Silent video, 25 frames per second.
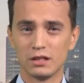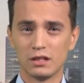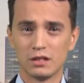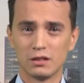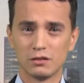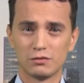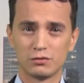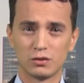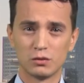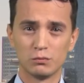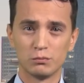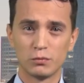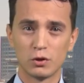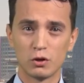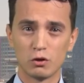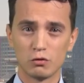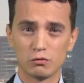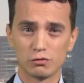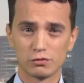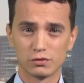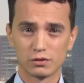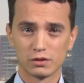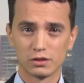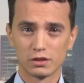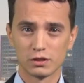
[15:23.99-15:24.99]
from
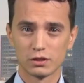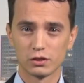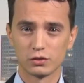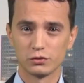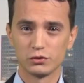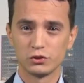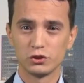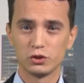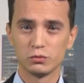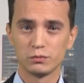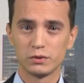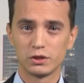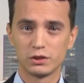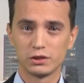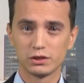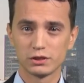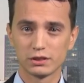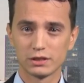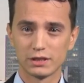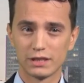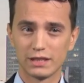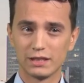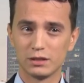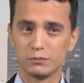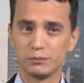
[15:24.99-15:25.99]
both consumers
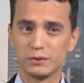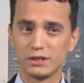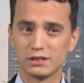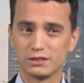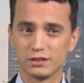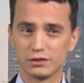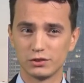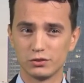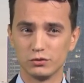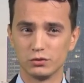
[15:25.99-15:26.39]
and business